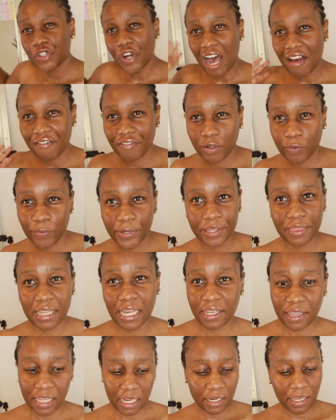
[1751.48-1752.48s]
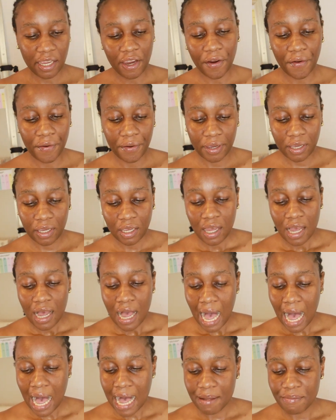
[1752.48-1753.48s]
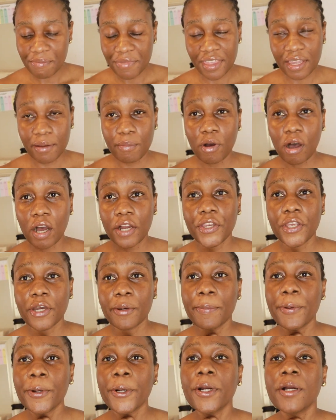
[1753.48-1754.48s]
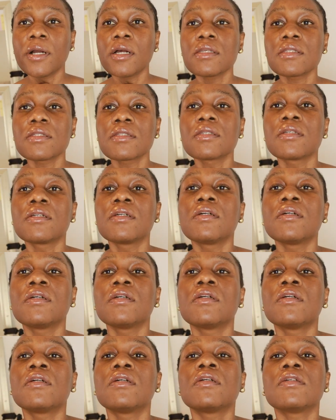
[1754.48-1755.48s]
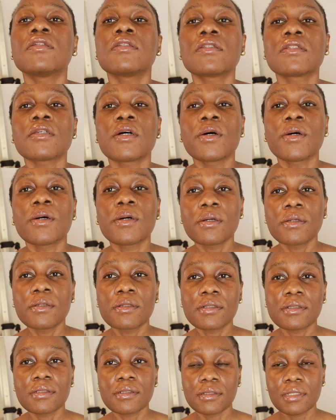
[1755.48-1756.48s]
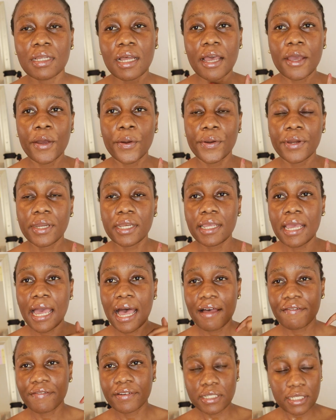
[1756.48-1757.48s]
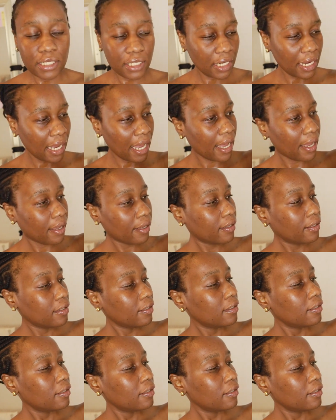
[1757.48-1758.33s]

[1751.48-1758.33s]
travel with and then carry them on your purse. So I already have it here.